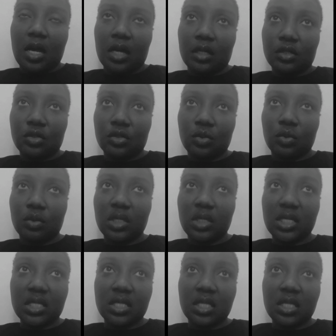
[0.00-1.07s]
So
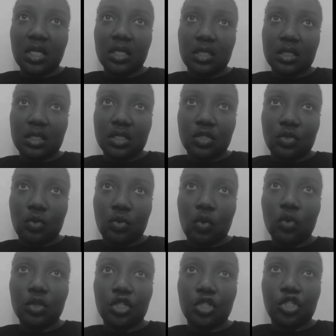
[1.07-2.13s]
these things, you
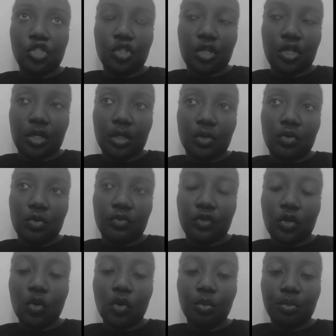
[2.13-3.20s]
own a share of a
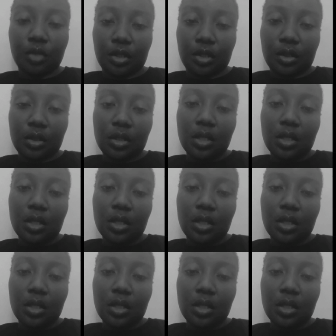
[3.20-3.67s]
company,